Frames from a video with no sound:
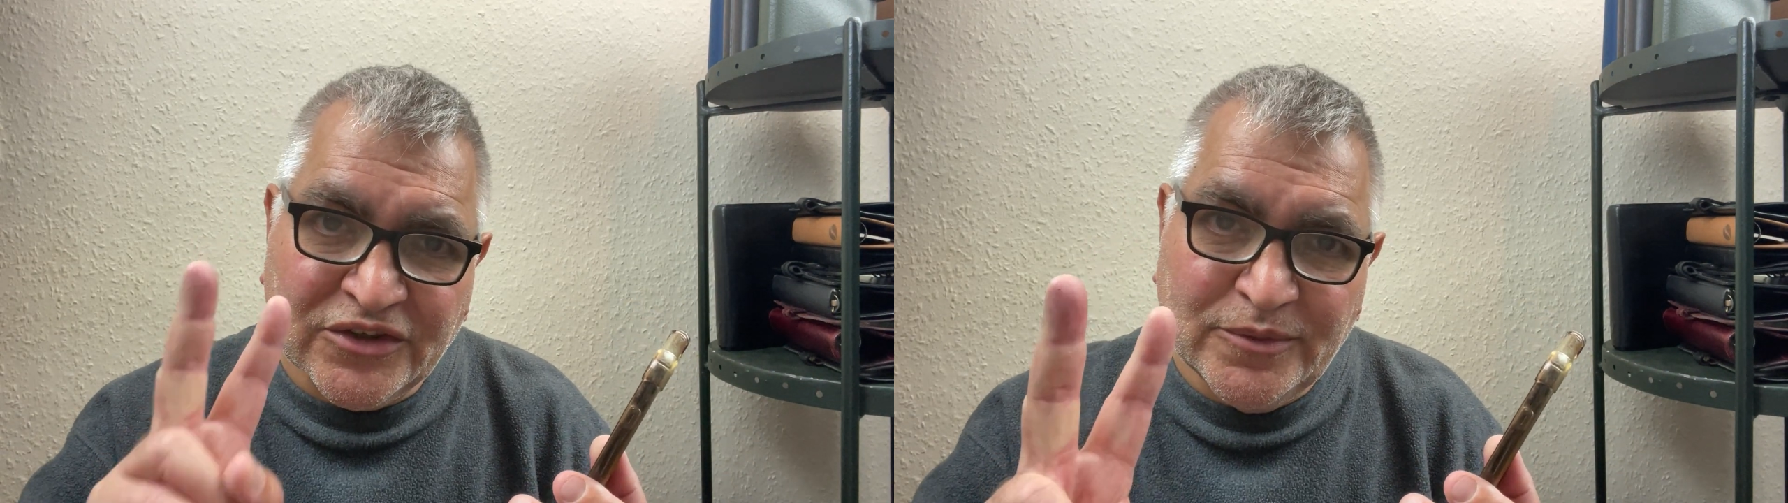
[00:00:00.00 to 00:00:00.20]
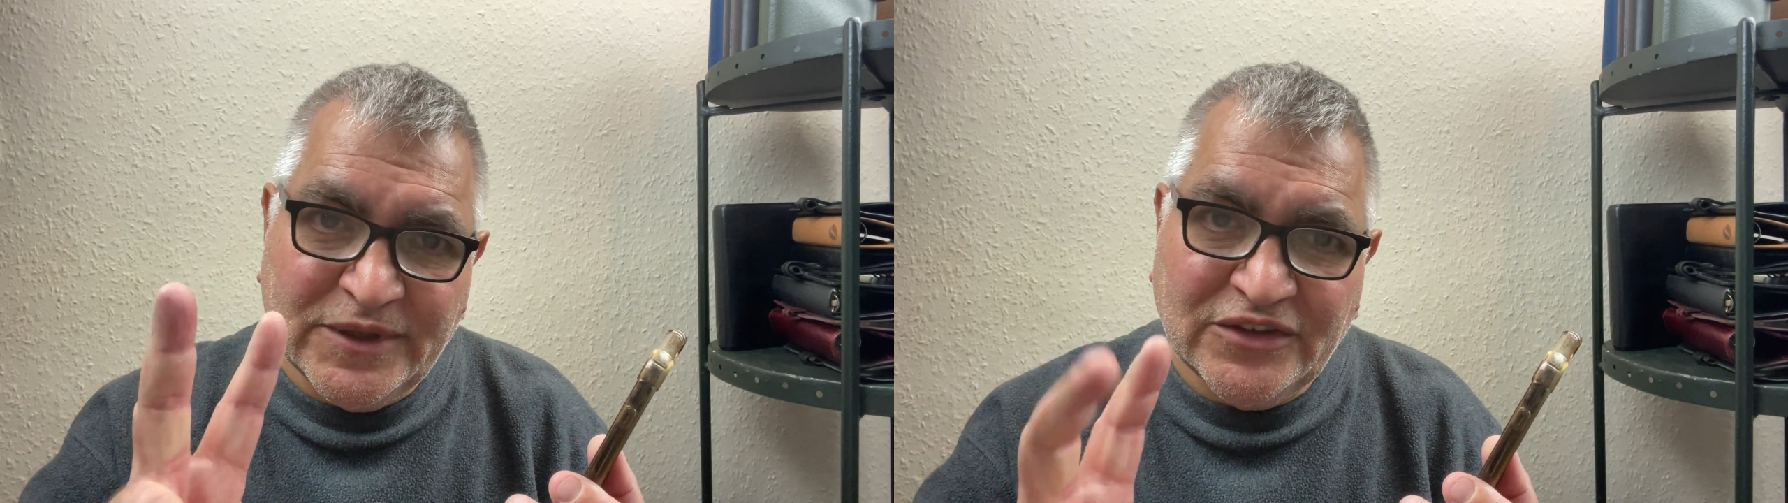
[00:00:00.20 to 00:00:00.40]

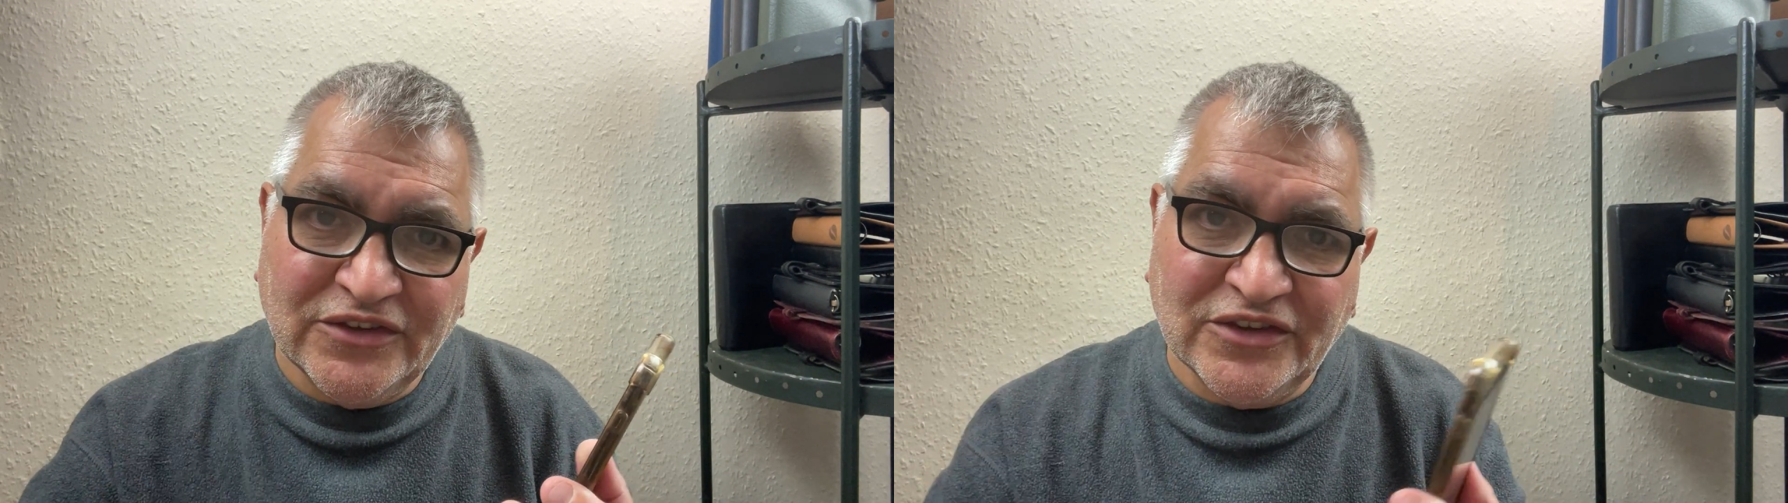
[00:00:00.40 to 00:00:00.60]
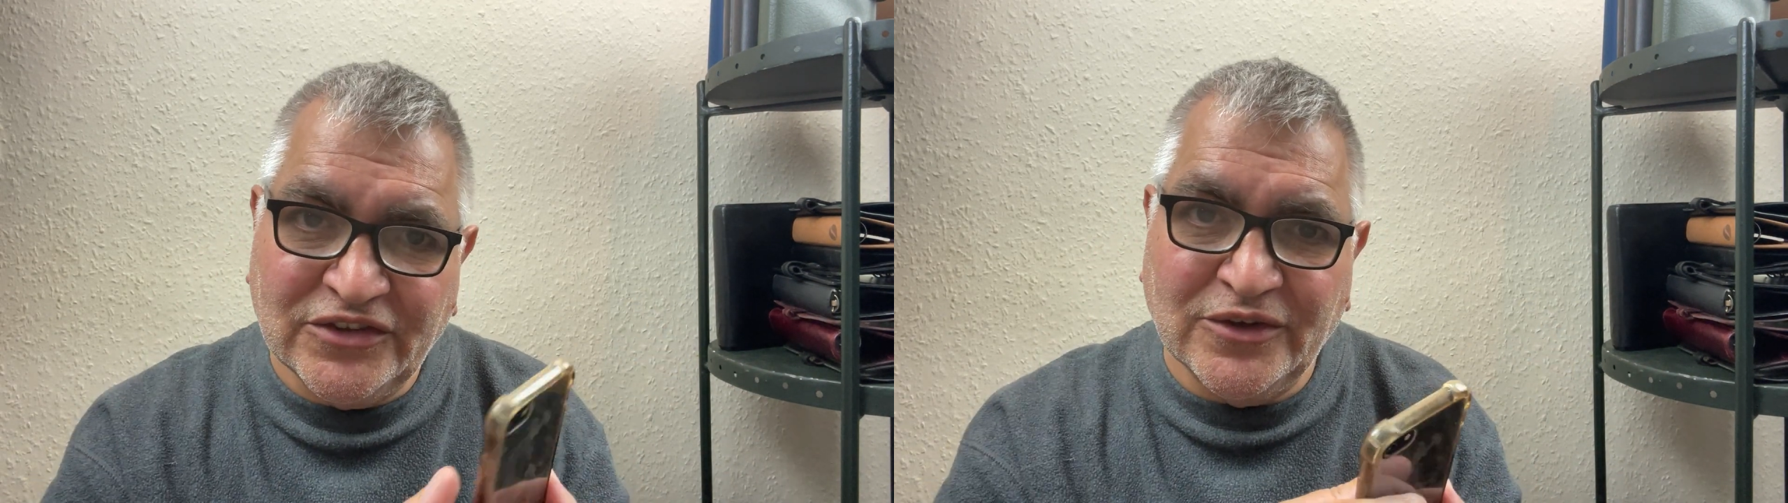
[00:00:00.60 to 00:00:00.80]

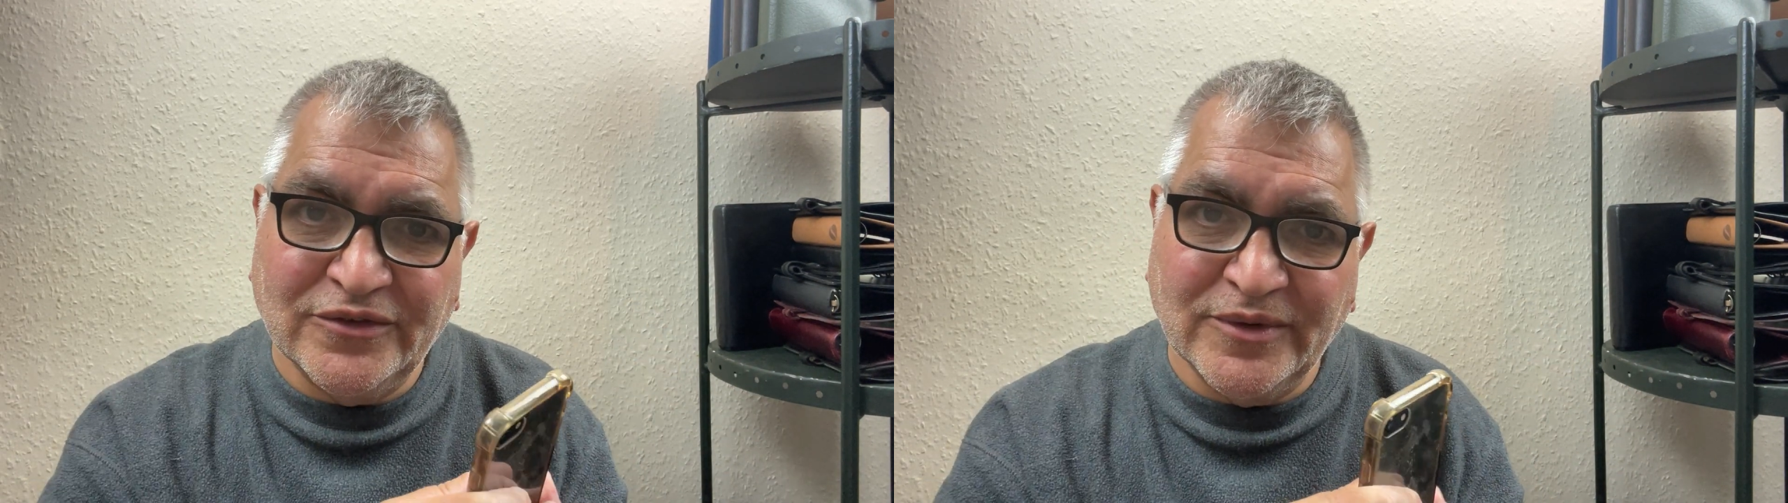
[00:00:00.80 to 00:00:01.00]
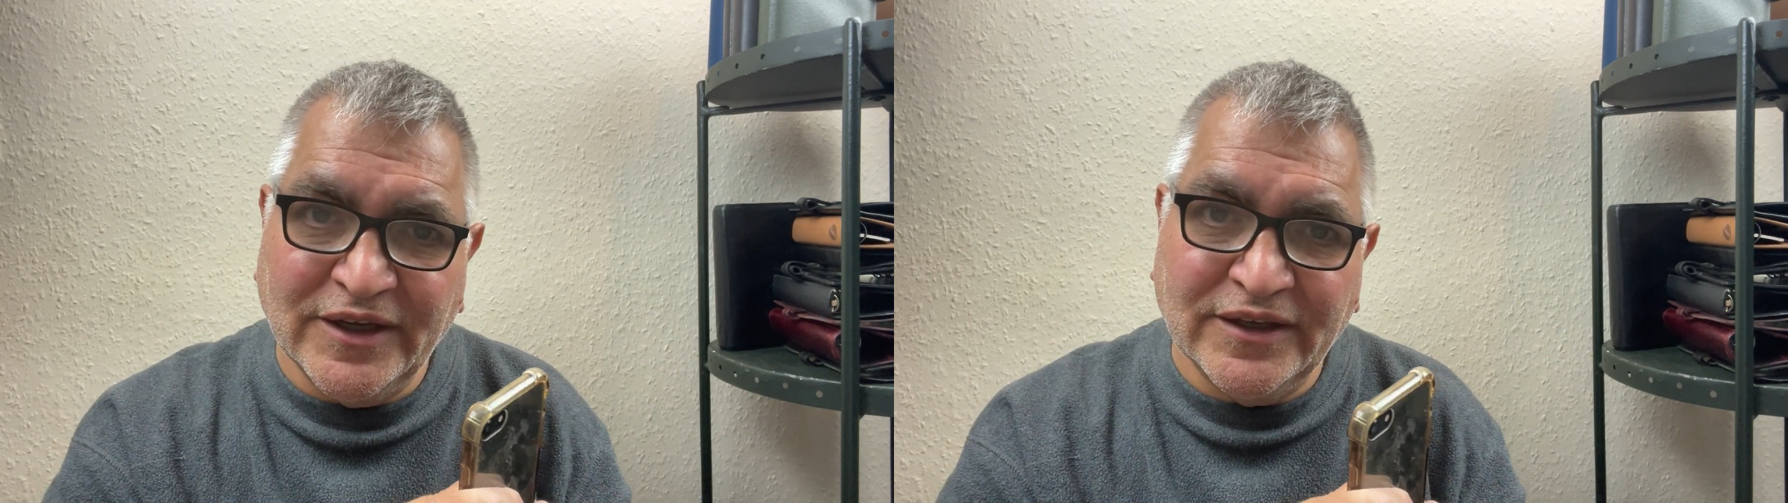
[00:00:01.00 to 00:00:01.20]
pieces of
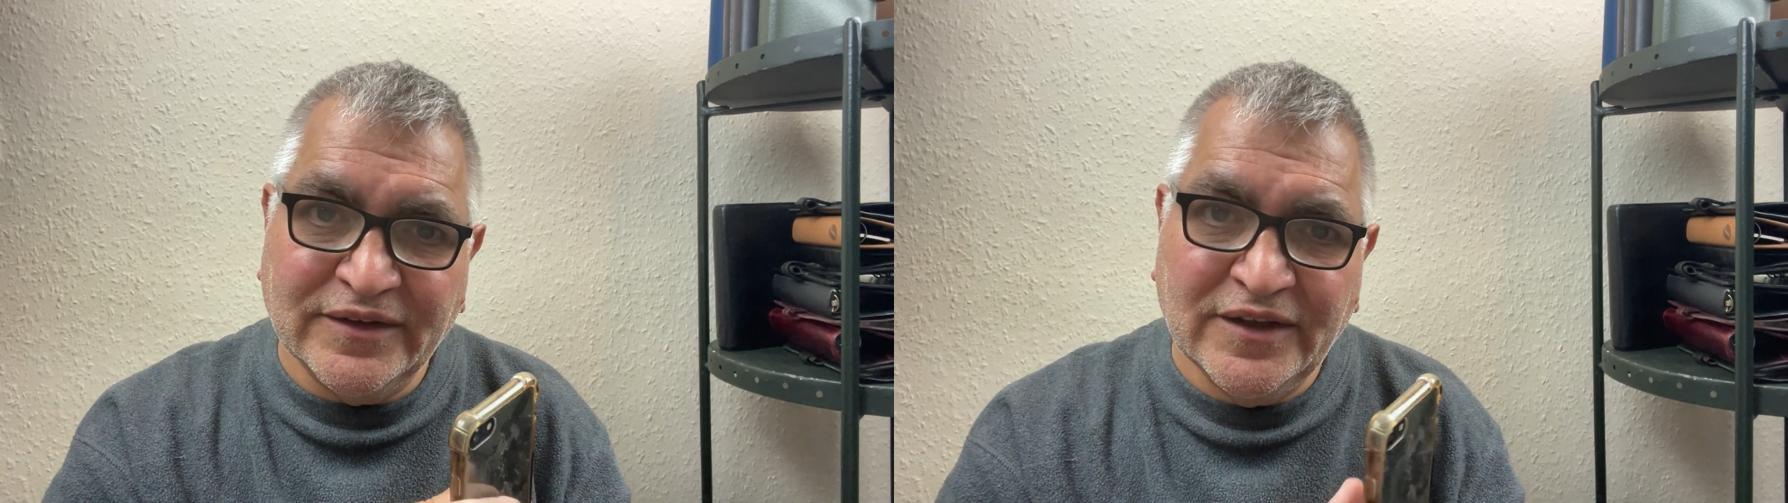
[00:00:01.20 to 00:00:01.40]
software,